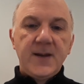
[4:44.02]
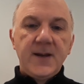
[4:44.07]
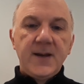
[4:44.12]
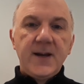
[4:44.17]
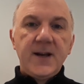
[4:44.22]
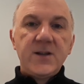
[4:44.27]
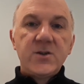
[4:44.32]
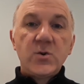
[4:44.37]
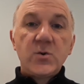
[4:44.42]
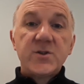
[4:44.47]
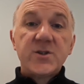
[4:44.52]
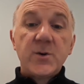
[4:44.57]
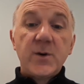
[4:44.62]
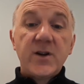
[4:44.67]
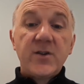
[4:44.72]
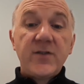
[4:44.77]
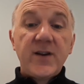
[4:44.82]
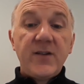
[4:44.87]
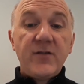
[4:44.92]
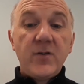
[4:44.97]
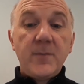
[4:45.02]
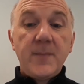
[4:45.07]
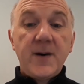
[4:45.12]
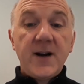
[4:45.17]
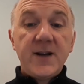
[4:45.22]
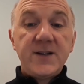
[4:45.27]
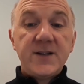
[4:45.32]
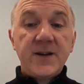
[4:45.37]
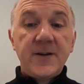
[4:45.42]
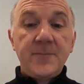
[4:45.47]
It is also a great
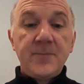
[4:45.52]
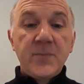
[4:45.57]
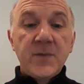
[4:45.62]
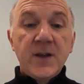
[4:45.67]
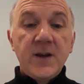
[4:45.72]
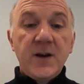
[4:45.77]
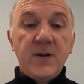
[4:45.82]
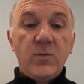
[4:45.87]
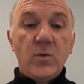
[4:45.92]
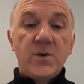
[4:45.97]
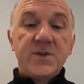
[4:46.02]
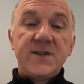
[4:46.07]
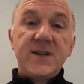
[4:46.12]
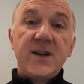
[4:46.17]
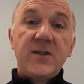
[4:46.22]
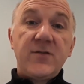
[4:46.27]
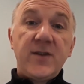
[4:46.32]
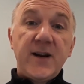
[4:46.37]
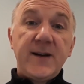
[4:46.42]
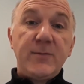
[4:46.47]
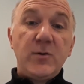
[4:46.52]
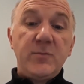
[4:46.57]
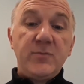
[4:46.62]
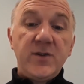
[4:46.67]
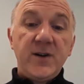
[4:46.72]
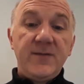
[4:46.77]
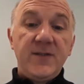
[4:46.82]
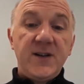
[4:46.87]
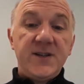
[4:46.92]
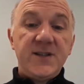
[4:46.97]
reminder of what an incredible
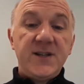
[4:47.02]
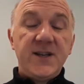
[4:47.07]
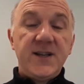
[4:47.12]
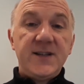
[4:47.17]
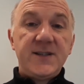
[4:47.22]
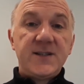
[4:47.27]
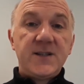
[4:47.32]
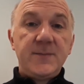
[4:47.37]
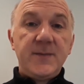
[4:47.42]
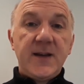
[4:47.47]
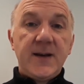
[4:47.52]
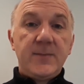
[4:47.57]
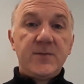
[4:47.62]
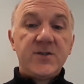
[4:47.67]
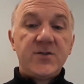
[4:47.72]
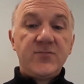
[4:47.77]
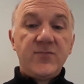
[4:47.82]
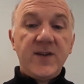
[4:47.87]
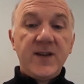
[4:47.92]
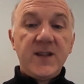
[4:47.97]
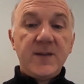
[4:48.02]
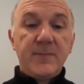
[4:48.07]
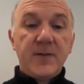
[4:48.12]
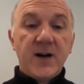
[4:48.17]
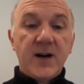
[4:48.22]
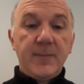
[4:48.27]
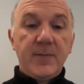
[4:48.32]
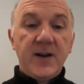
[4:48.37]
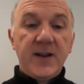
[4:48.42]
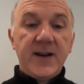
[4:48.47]
privilege it is to be able to read the
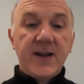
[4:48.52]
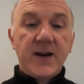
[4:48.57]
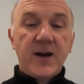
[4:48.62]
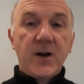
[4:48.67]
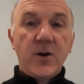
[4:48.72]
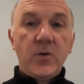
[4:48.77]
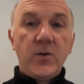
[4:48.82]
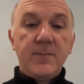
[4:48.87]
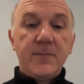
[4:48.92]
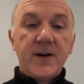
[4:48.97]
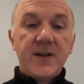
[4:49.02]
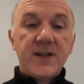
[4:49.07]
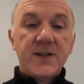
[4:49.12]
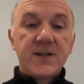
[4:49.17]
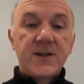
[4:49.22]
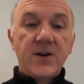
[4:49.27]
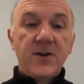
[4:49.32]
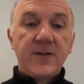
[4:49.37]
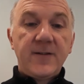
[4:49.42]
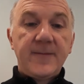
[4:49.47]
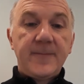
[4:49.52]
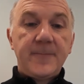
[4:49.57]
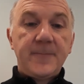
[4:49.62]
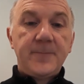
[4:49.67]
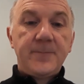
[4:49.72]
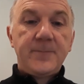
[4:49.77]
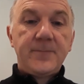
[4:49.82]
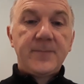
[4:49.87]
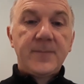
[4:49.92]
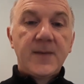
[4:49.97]
Bible in our own mother tongue.
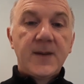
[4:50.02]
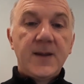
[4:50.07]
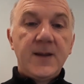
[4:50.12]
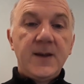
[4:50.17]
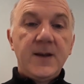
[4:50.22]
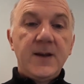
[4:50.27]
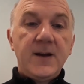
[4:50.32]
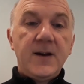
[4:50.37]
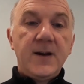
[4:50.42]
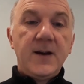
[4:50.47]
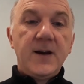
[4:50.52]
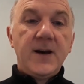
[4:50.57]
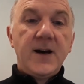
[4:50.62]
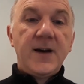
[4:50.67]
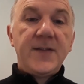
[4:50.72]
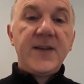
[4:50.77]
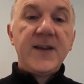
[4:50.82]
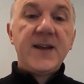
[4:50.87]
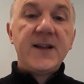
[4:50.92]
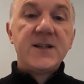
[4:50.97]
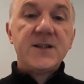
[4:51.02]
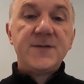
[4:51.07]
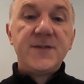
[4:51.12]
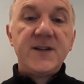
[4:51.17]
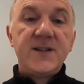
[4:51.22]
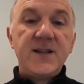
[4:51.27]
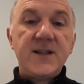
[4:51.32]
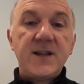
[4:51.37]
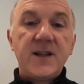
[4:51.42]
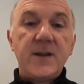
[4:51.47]
I think it's
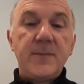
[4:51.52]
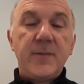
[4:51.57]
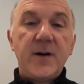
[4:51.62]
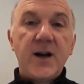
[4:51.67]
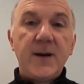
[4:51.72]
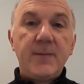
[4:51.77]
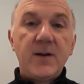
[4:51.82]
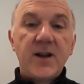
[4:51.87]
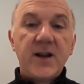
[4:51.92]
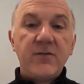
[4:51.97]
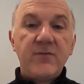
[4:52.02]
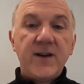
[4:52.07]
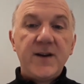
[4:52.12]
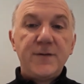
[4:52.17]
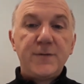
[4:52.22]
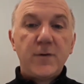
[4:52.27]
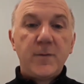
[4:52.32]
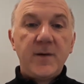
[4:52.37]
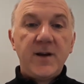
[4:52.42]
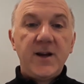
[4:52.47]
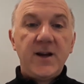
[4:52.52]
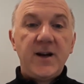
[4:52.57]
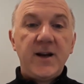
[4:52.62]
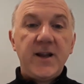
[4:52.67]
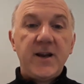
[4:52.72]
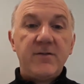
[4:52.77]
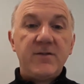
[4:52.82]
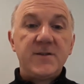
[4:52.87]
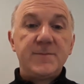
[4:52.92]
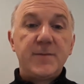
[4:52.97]
fitting that the Bible I read from
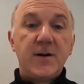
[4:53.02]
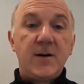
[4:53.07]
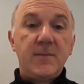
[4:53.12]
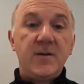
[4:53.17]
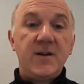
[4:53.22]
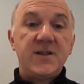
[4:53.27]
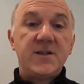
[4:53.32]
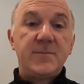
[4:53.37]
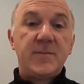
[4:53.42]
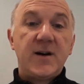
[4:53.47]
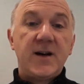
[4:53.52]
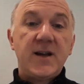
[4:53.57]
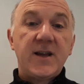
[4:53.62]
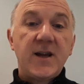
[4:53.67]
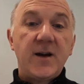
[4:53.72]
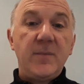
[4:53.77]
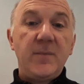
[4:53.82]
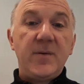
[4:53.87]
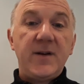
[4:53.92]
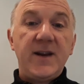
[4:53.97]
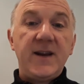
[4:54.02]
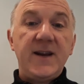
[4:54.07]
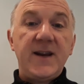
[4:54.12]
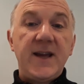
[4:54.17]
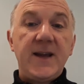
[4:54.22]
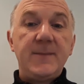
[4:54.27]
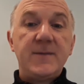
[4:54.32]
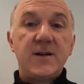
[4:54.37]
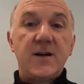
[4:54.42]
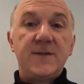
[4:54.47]
earlier is published by a company
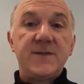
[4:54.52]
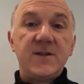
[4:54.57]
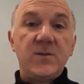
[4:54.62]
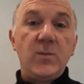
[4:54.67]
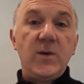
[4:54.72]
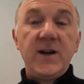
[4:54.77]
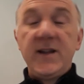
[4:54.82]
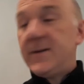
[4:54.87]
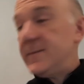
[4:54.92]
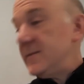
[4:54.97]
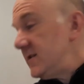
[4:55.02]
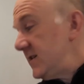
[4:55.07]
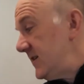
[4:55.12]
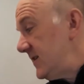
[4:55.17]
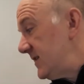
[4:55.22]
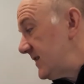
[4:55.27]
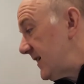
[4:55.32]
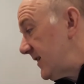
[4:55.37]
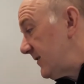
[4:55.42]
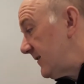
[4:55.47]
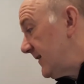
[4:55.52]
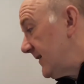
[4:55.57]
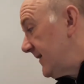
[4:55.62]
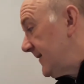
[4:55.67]
named after William Tyndale,